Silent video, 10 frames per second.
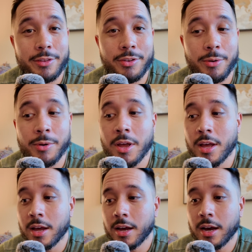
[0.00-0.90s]
So
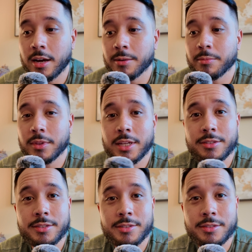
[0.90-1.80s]

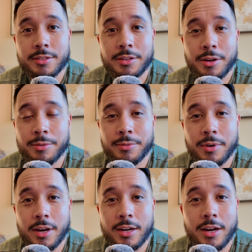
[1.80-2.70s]
let's,
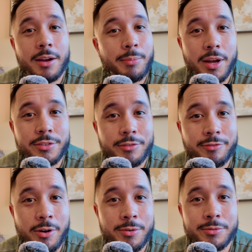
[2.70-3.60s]
unbox the
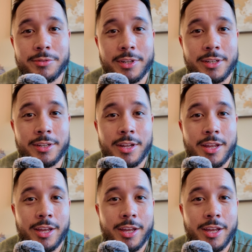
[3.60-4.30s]
phone and,